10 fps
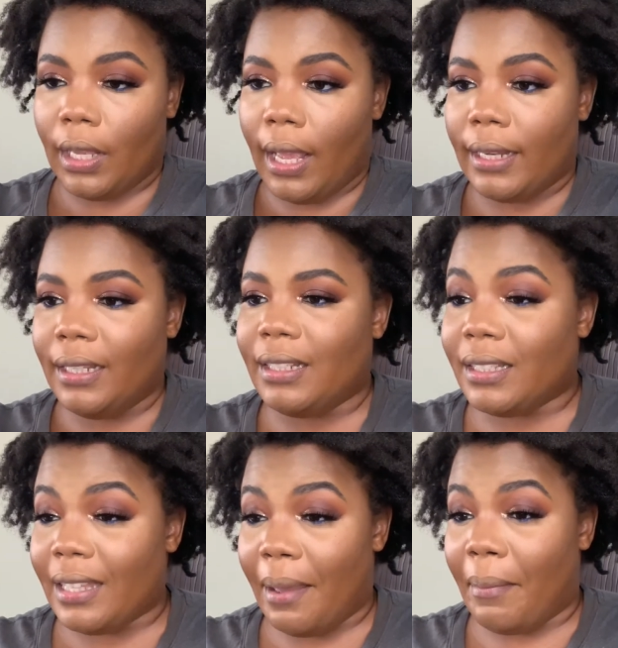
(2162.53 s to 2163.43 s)
I need to
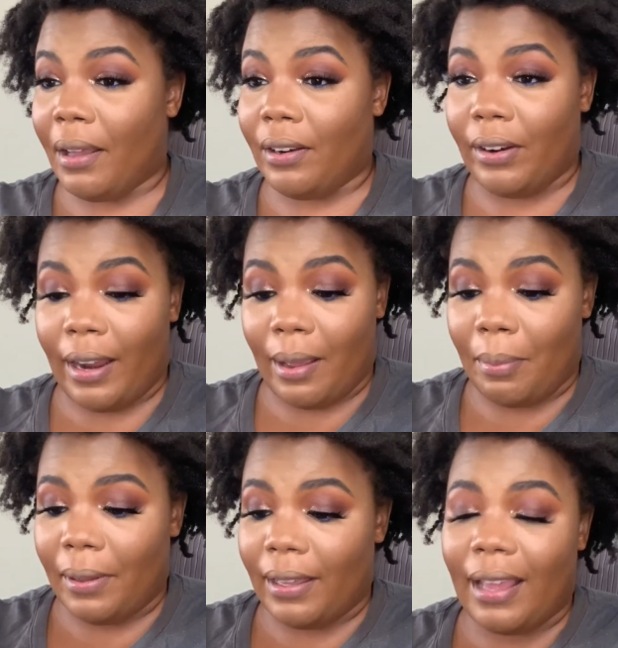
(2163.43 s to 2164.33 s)
set my under eye,
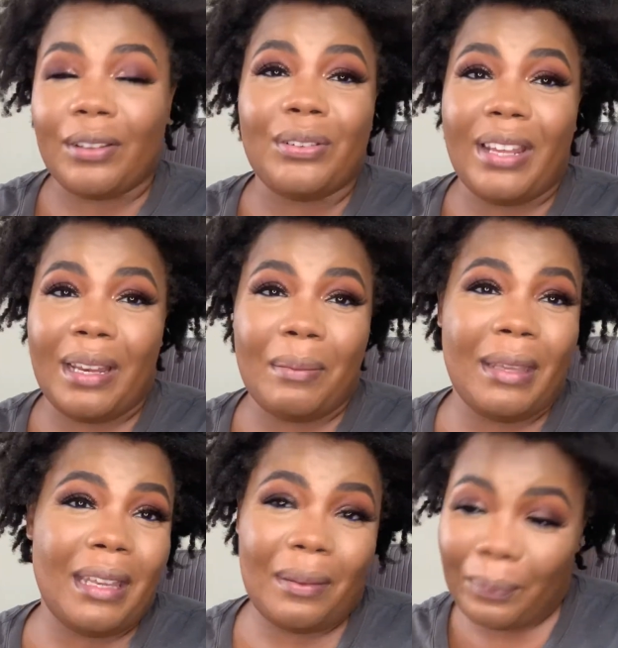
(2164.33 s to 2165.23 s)
but I'll do that in a
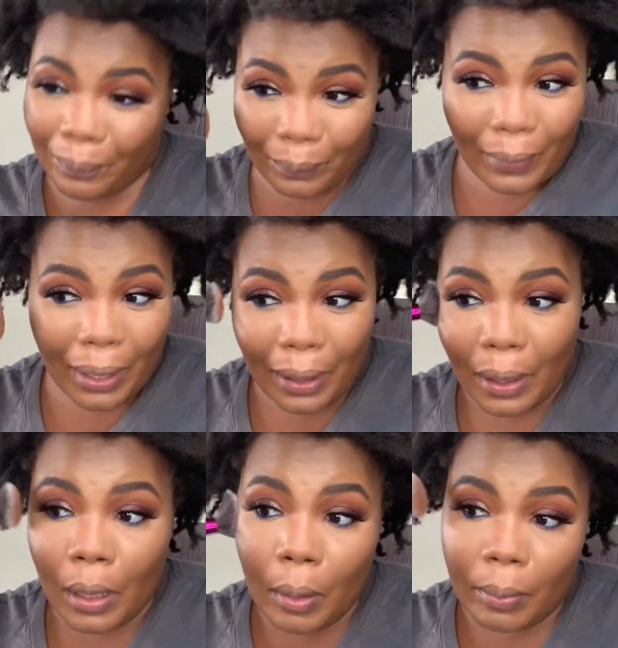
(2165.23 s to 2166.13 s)
minute.
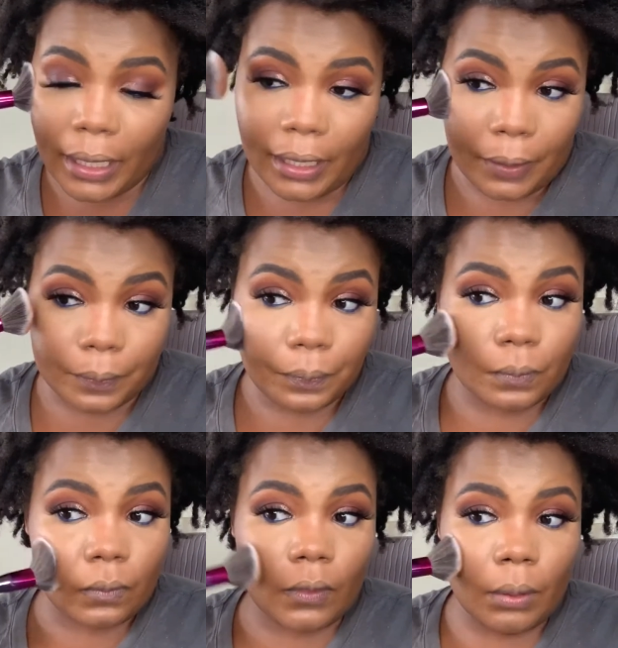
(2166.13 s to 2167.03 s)
But yeah,
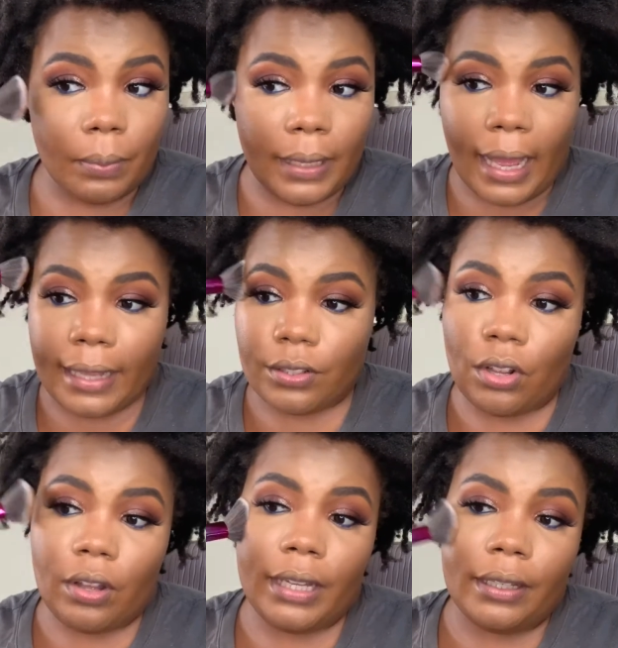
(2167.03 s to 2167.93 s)
but I
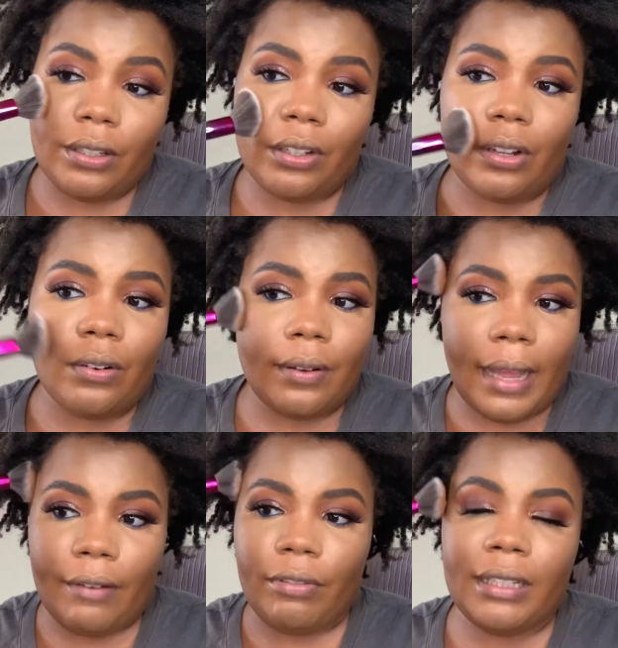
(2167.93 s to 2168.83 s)
saw it, you know,
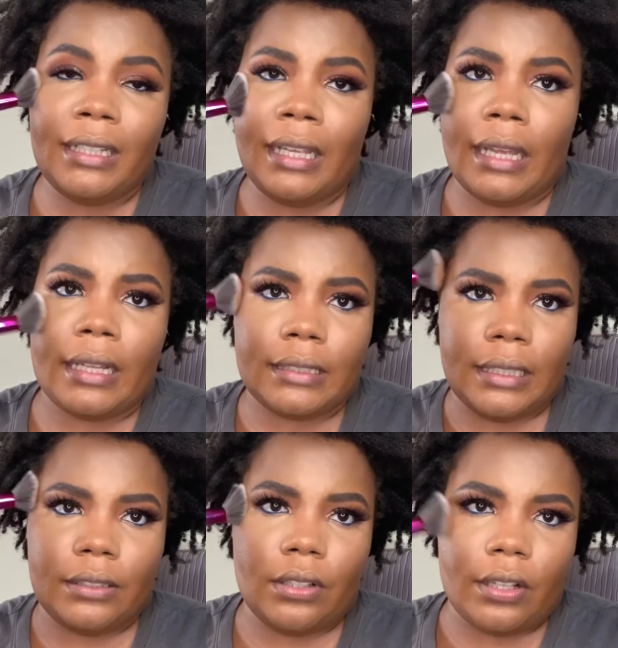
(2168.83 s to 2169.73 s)
I really did.
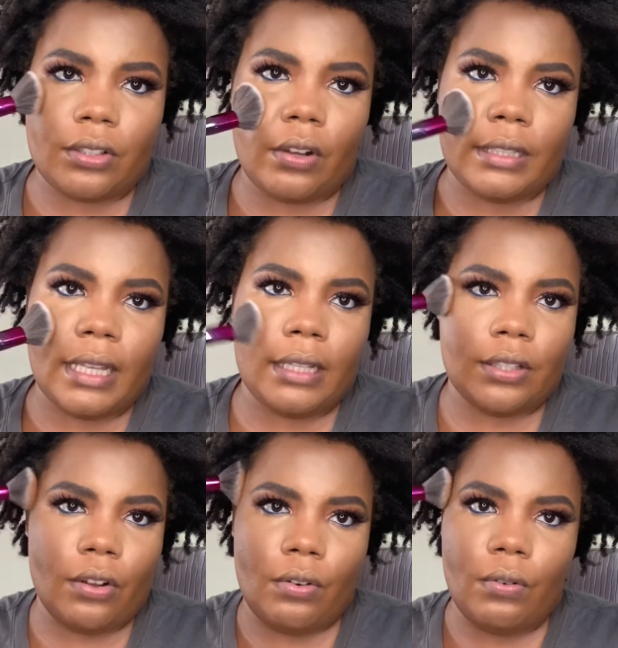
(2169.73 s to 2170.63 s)
I saw it take a
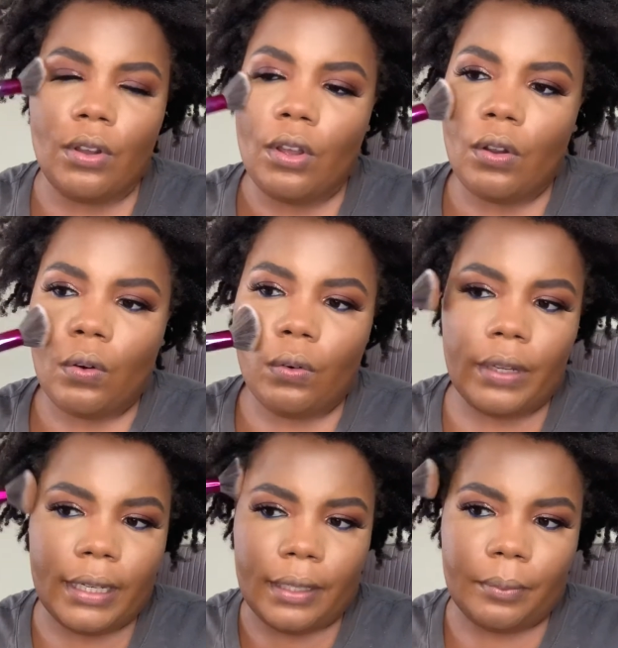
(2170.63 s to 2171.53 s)
toll
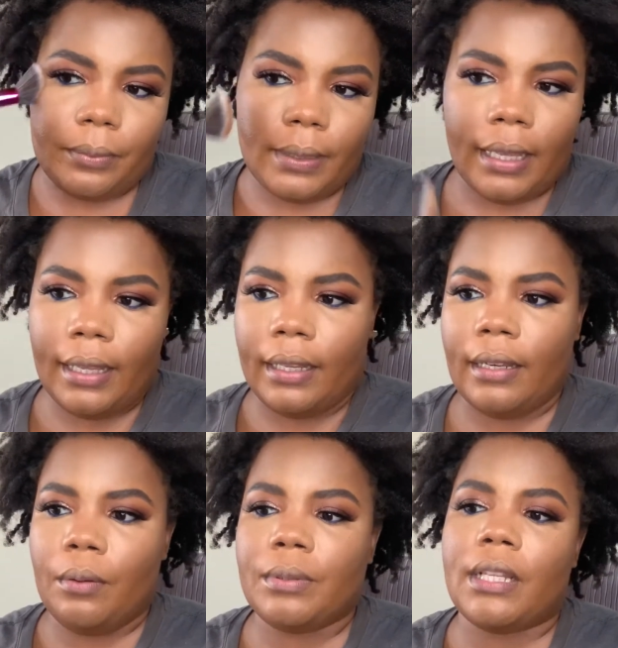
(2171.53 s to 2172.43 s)
on him, and
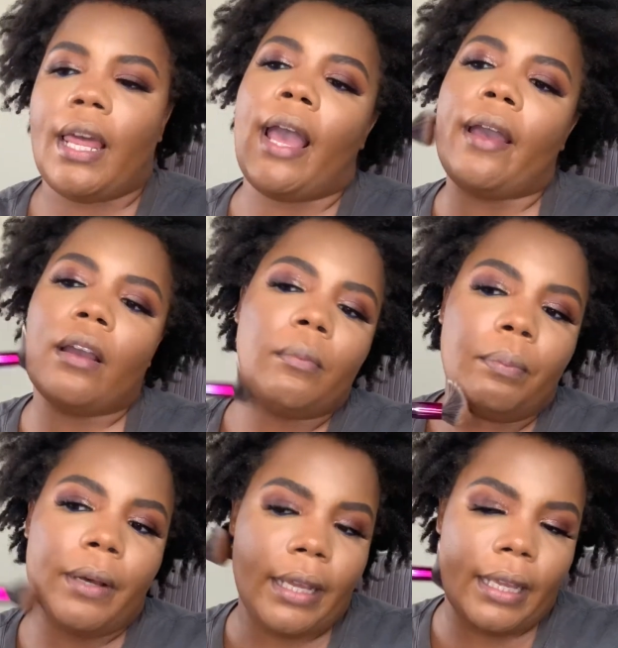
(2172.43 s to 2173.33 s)
it was a lot,
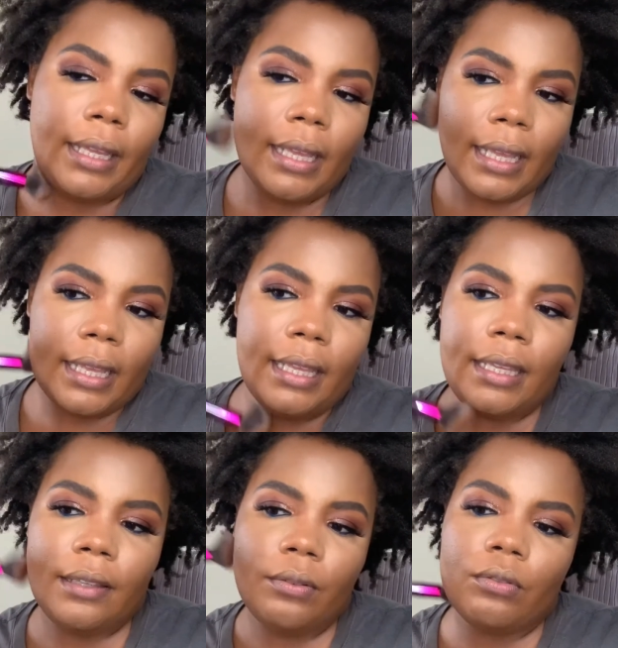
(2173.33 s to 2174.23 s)
but
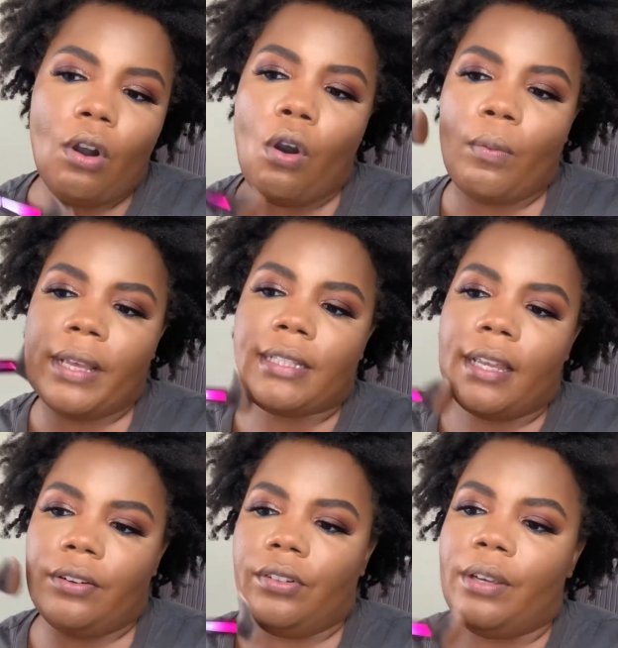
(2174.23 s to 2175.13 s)
he always
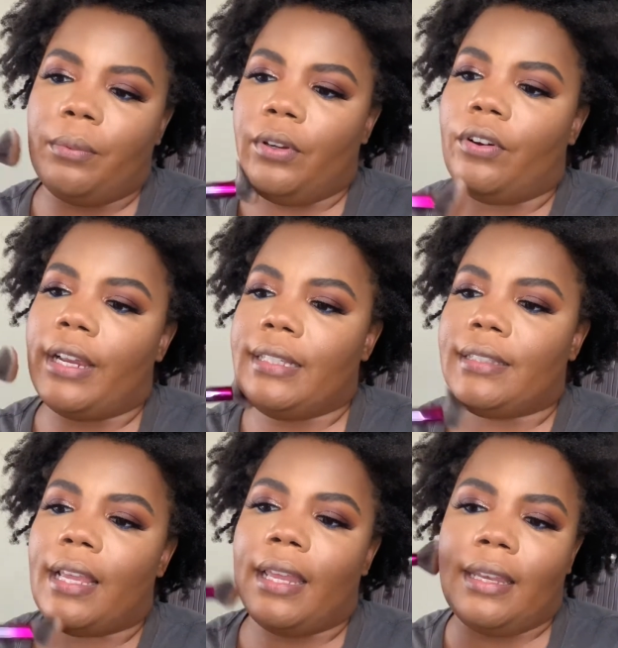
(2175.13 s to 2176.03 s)
handled it with grace,
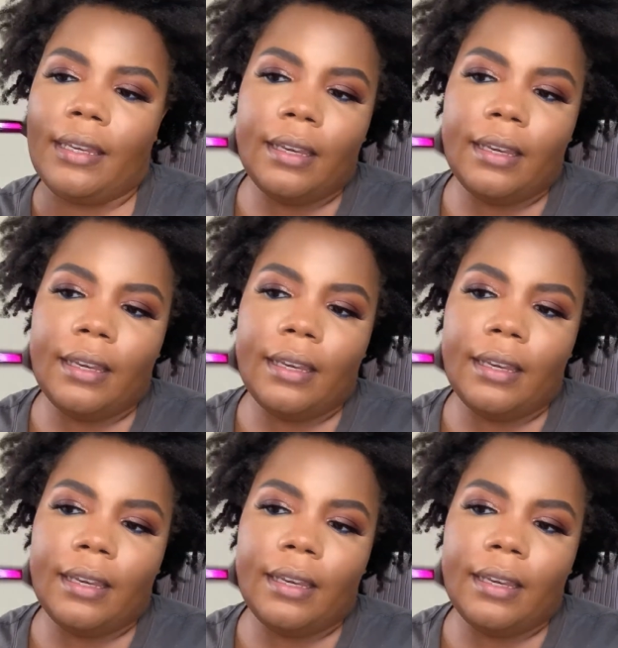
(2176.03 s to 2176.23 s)
and,